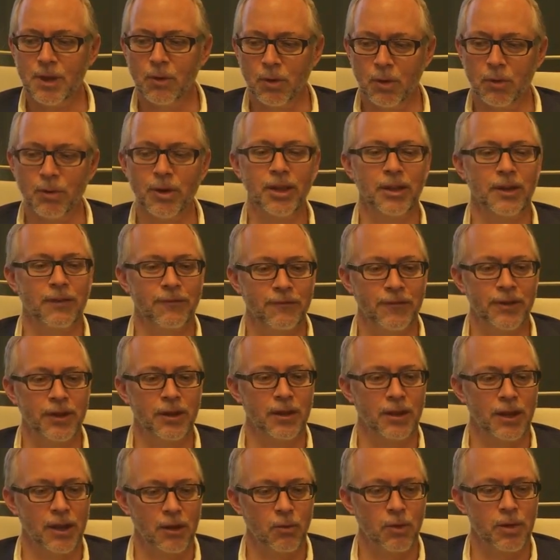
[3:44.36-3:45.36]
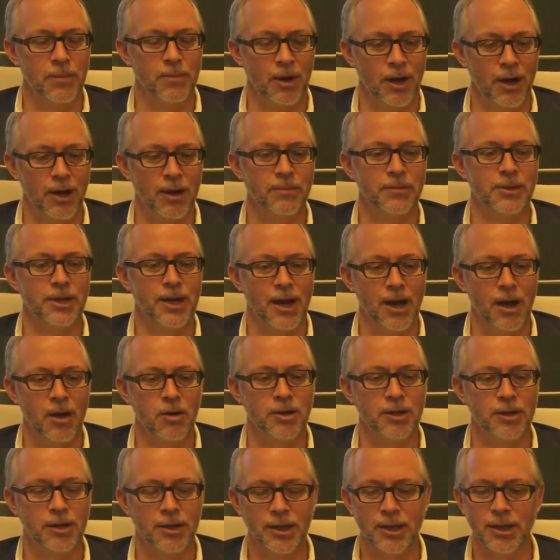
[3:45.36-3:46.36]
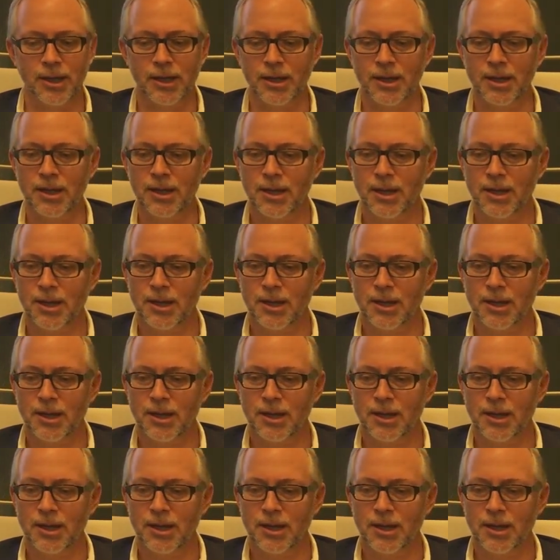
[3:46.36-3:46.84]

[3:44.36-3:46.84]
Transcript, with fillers: We really feel like we bottomed out in